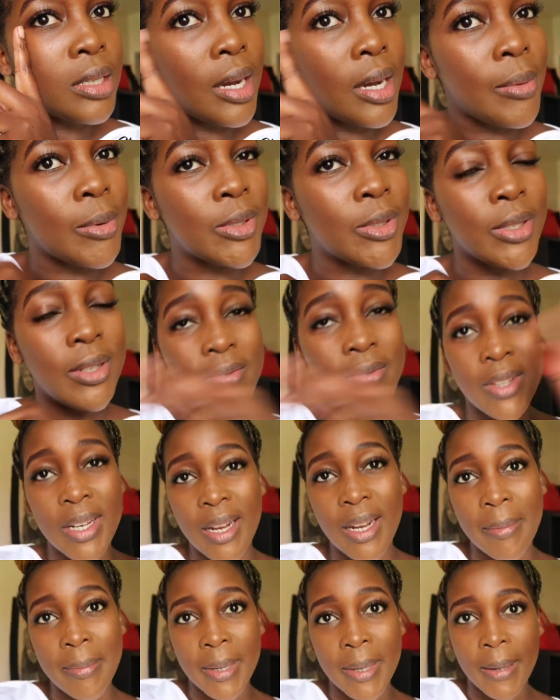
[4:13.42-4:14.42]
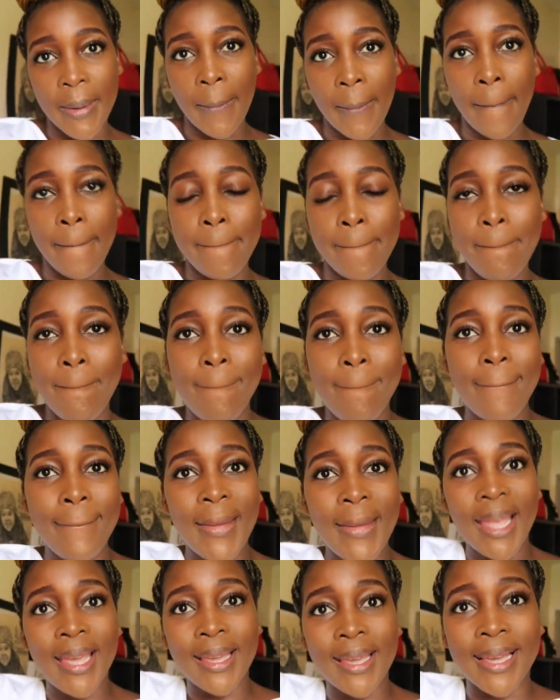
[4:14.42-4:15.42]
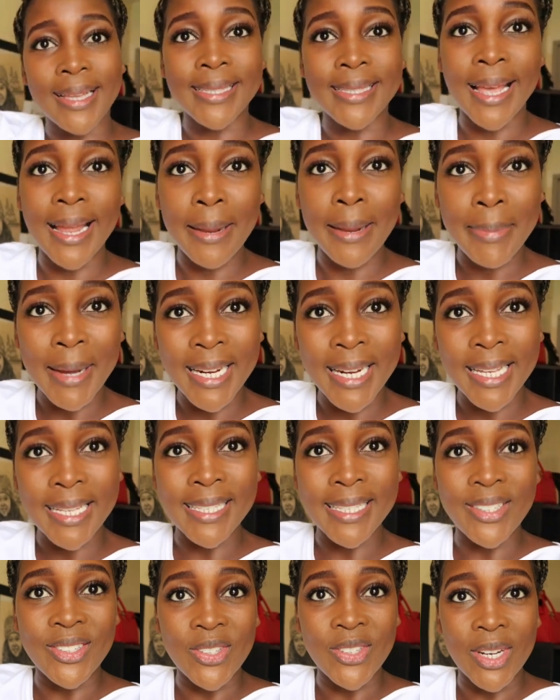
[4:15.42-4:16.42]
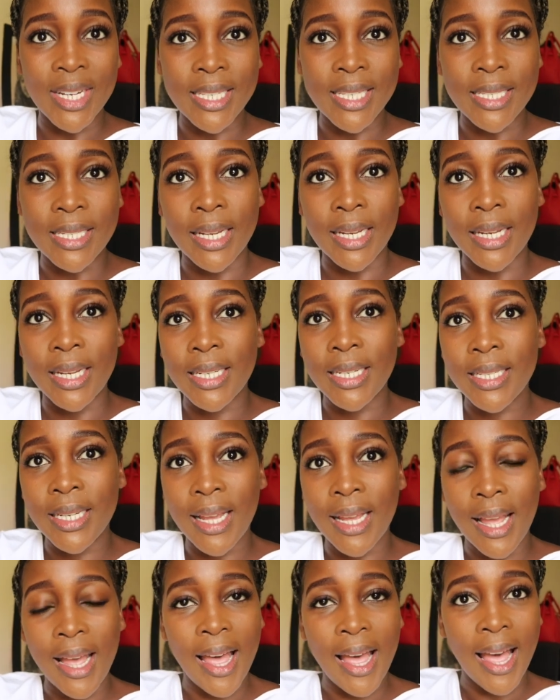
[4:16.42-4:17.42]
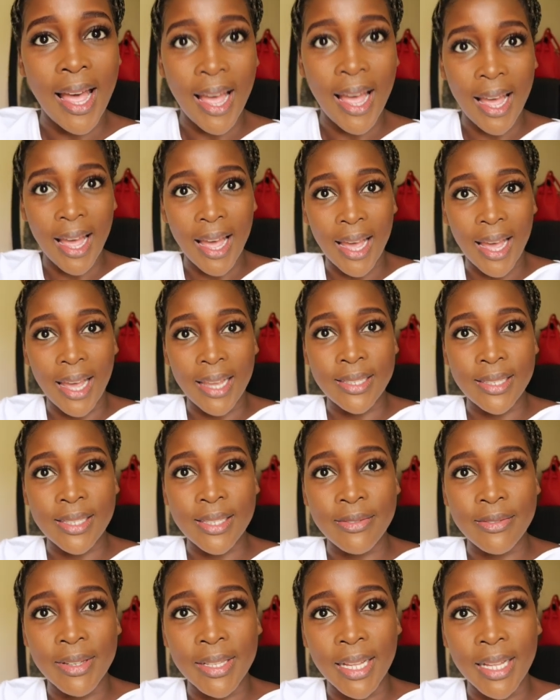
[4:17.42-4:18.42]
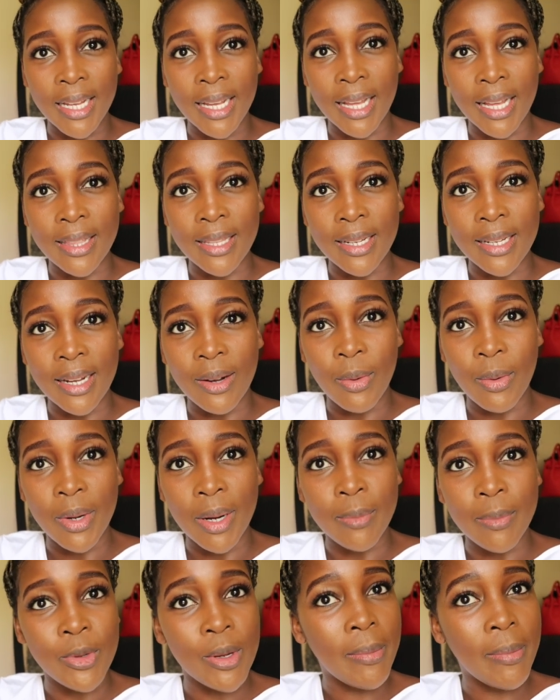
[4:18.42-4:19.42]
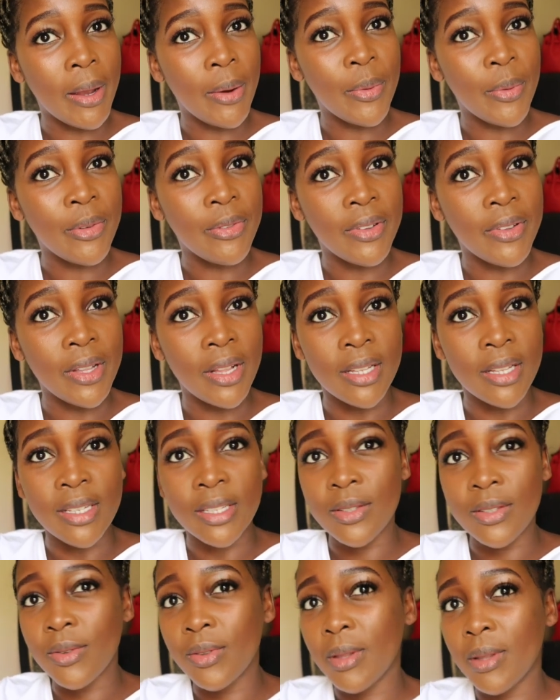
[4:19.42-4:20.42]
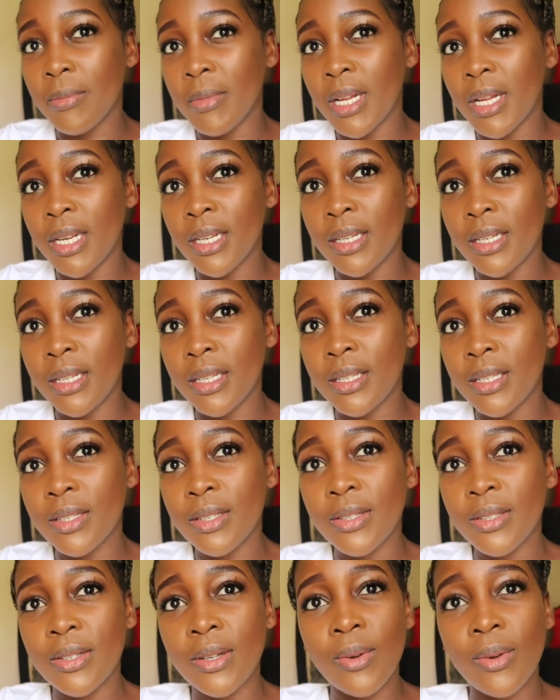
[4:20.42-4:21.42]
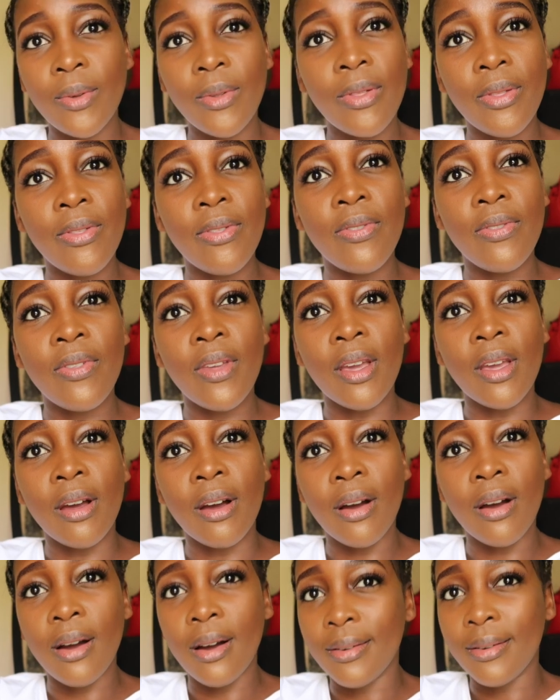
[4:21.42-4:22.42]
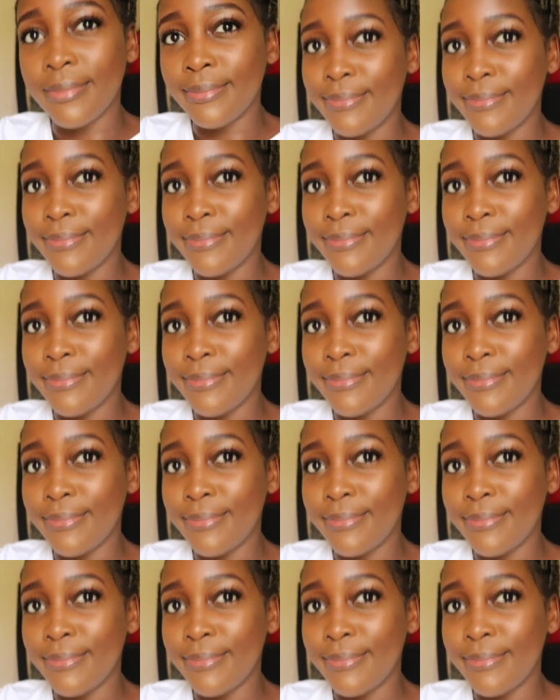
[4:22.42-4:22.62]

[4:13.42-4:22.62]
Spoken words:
I want to leave the number in case anybody is interested. I just feel like, I think when I'm doing my refill, I'll just do them a little thicker.